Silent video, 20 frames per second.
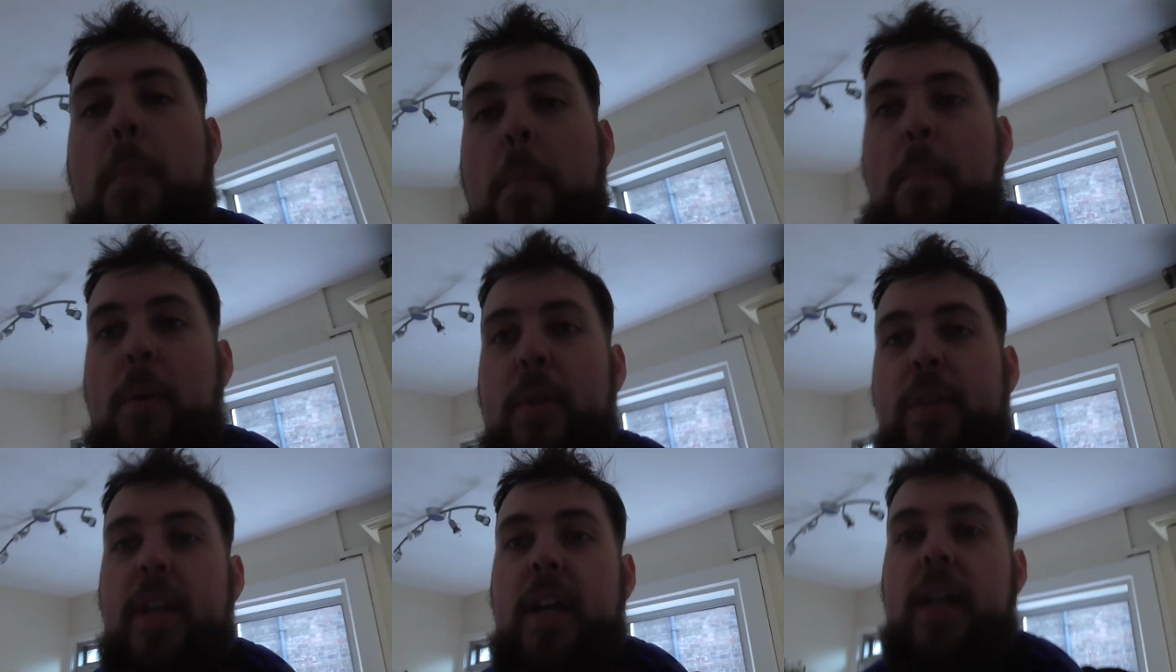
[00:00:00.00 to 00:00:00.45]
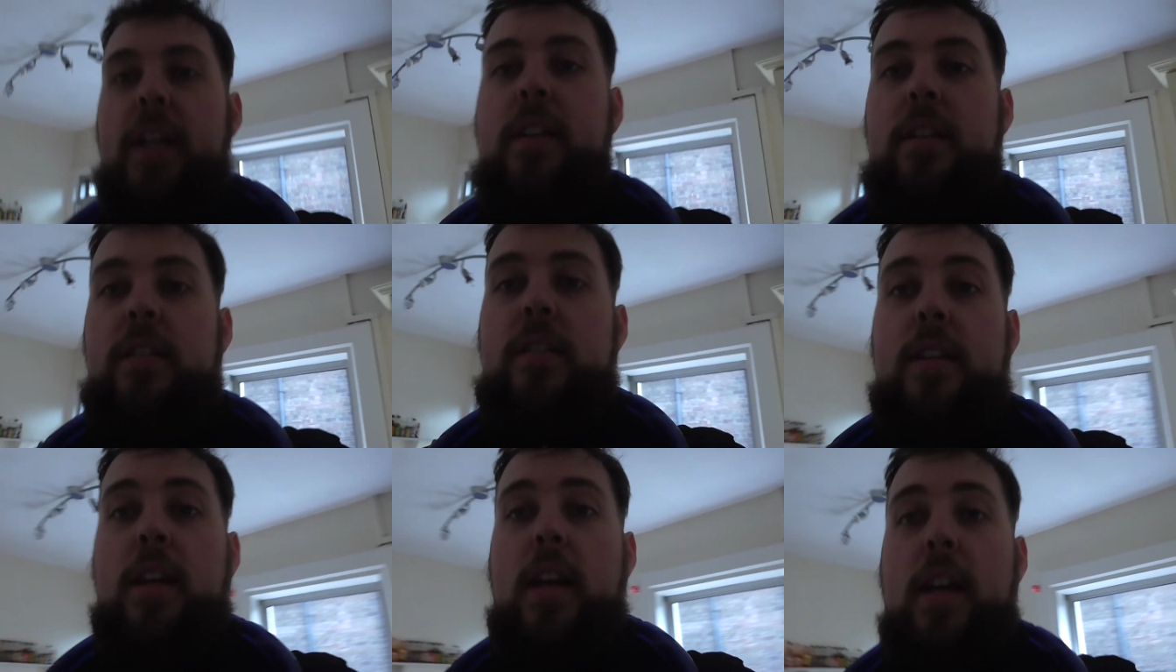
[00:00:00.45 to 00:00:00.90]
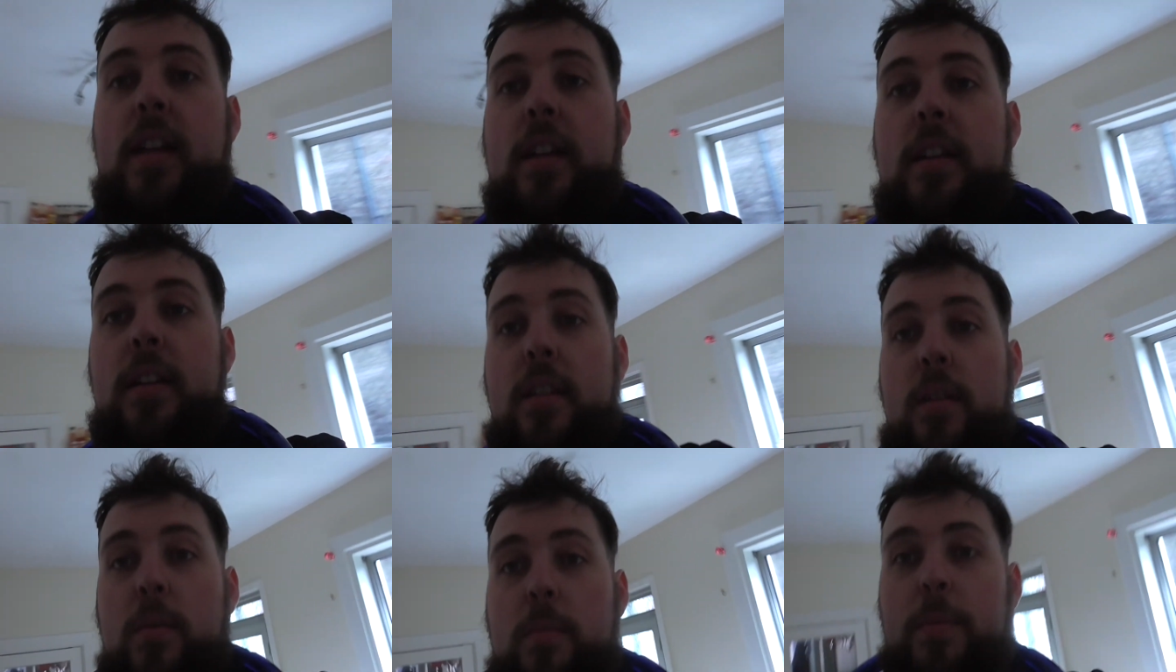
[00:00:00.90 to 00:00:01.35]
Monday the
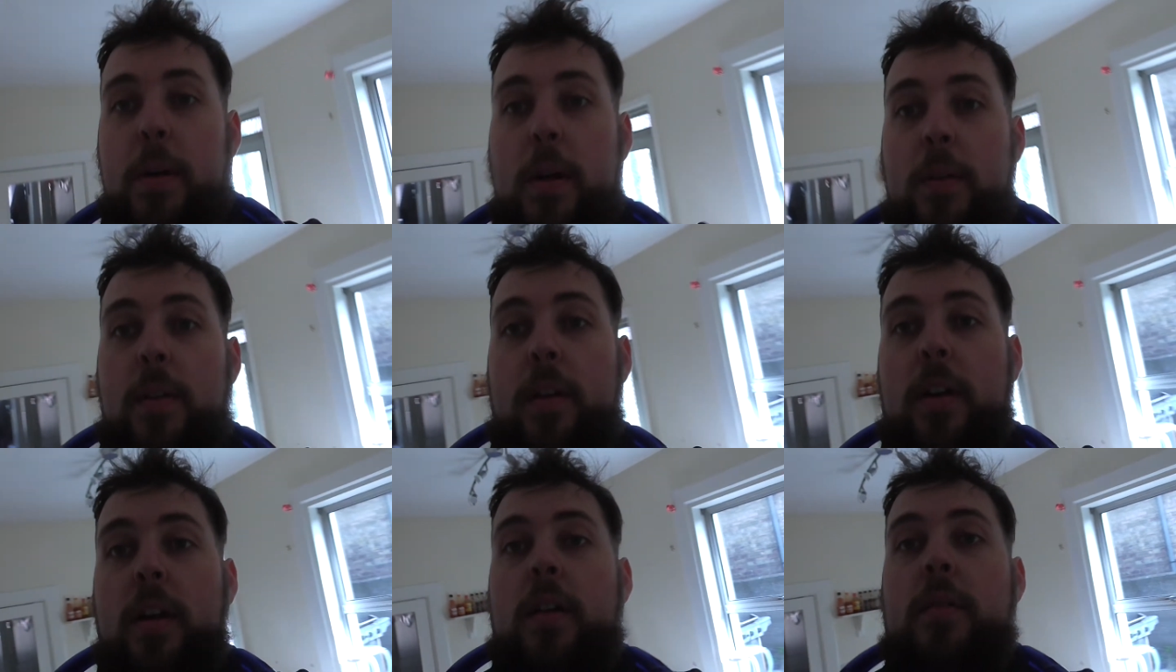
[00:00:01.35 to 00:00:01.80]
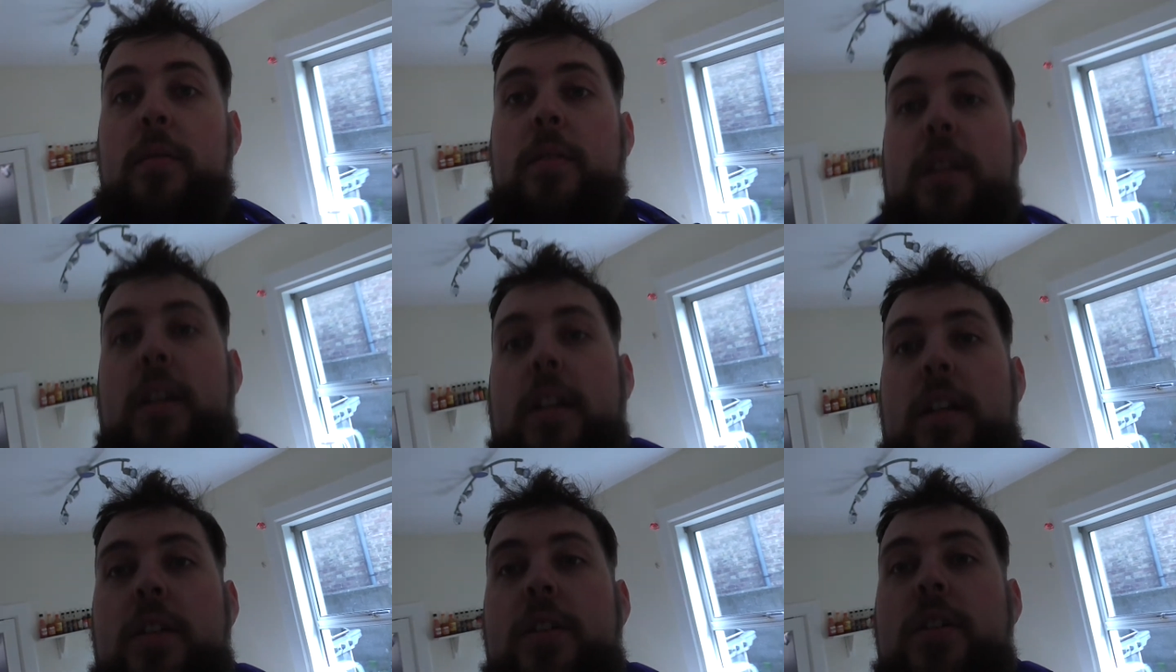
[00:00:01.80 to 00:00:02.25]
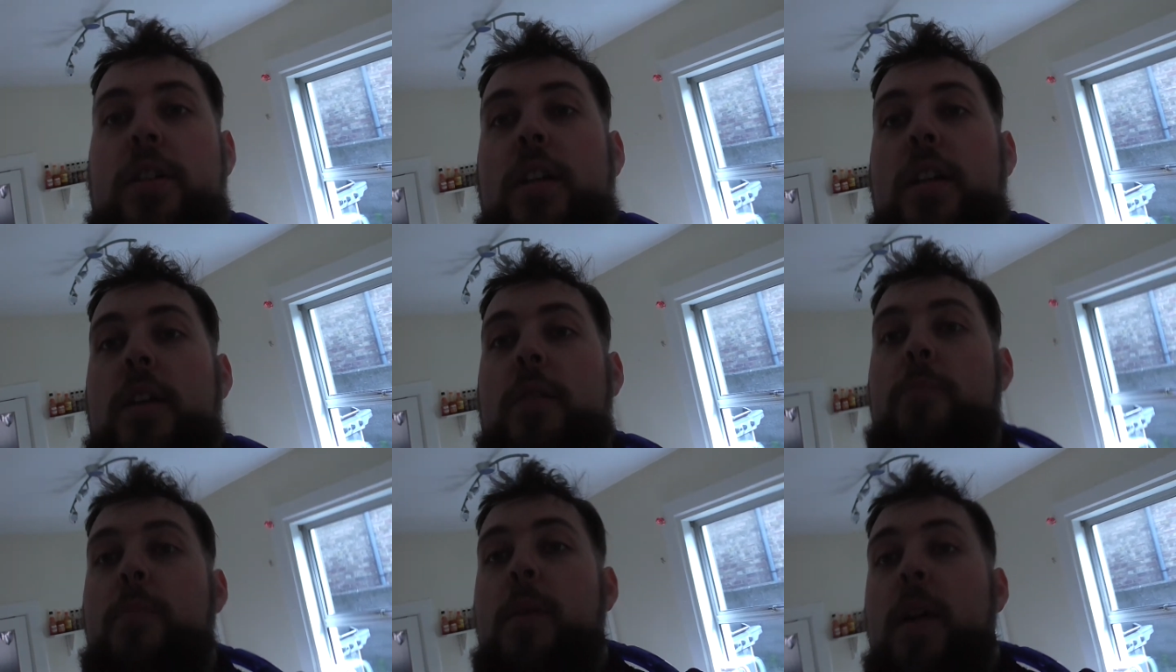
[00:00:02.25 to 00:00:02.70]
2nd, about to go to the
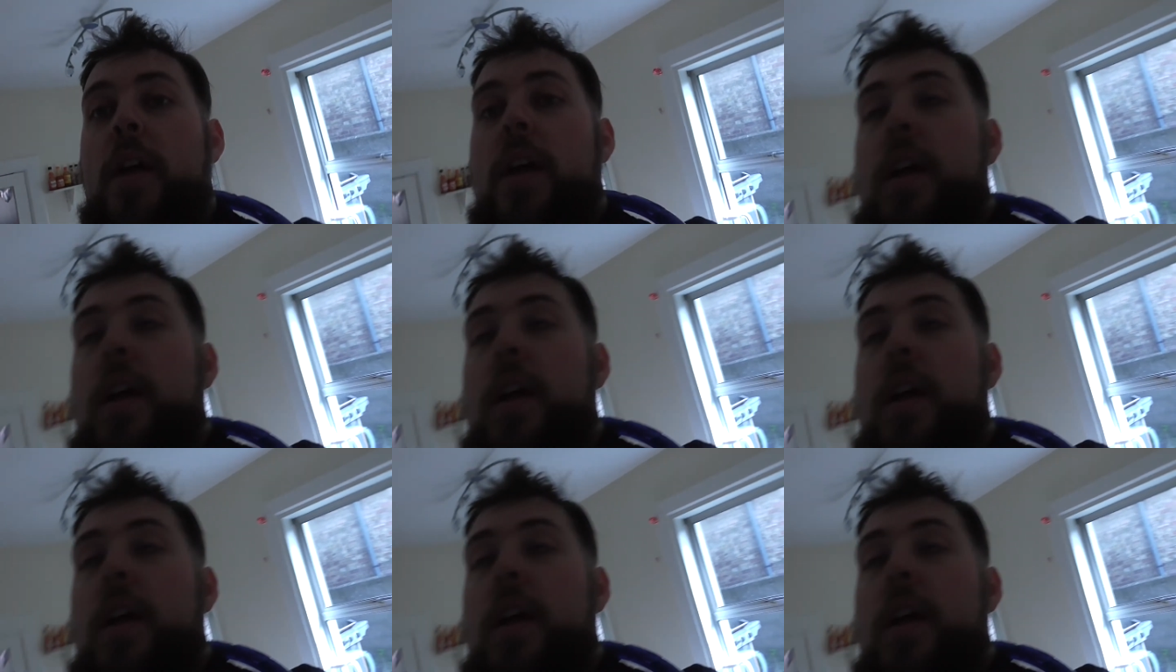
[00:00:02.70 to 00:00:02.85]
gym,